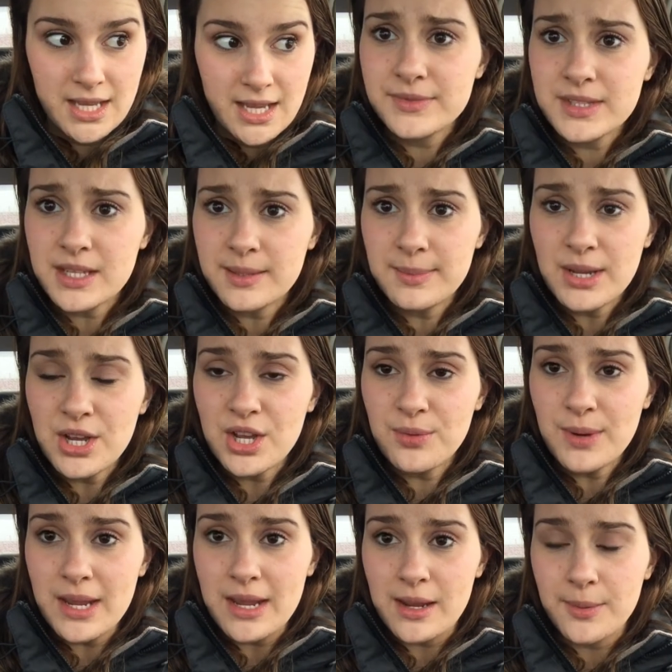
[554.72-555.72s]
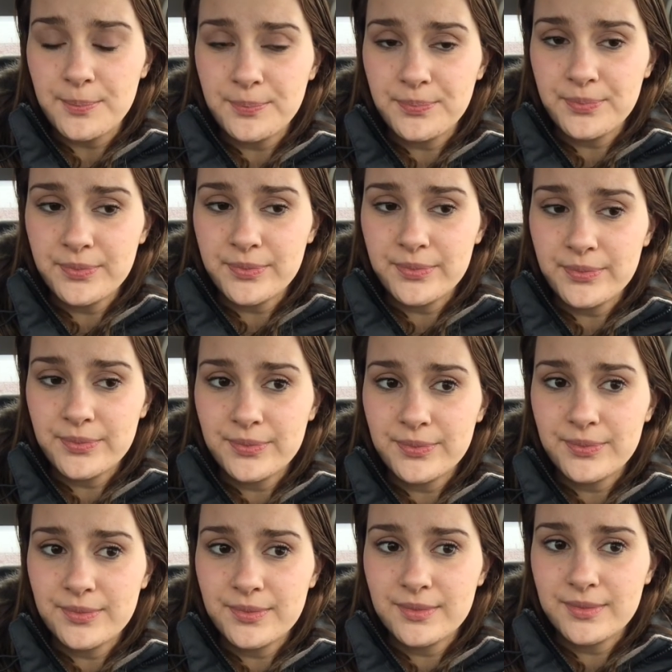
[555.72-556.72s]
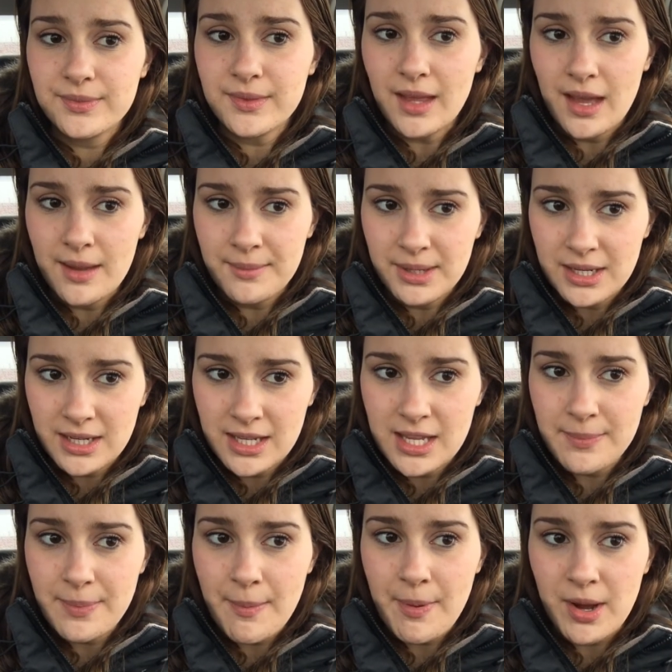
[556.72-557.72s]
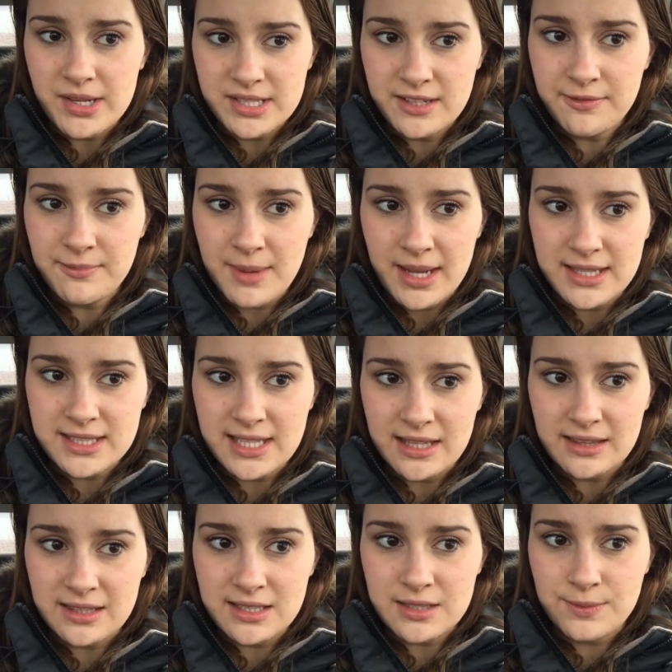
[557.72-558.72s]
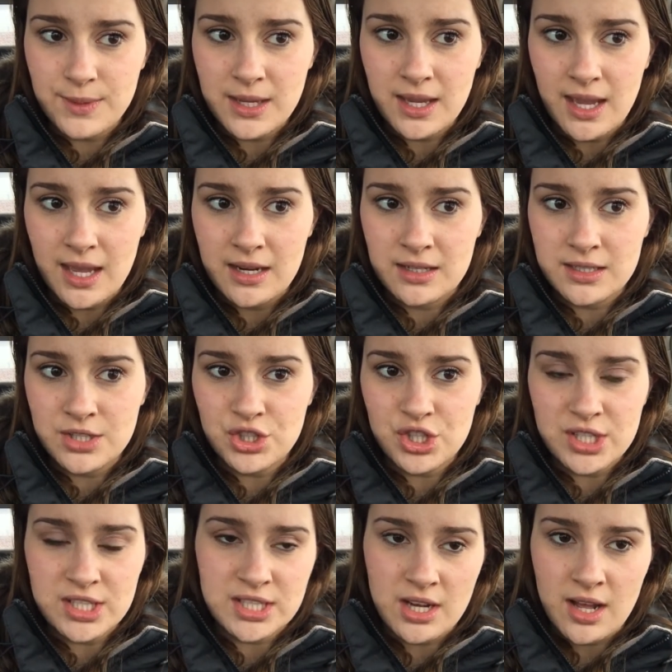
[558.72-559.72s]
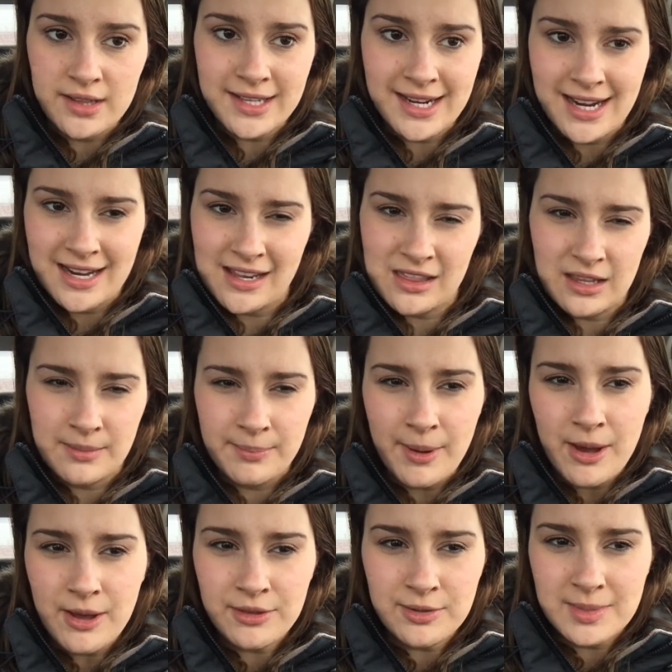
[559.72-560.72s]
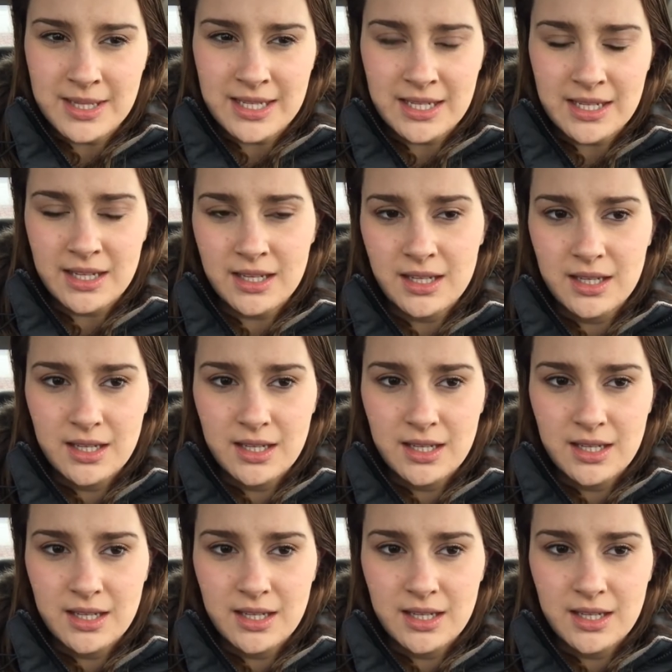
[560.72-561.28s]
It's gonna be a good week. I'm gonna keep a positive mindset this week and just not let anything bother me.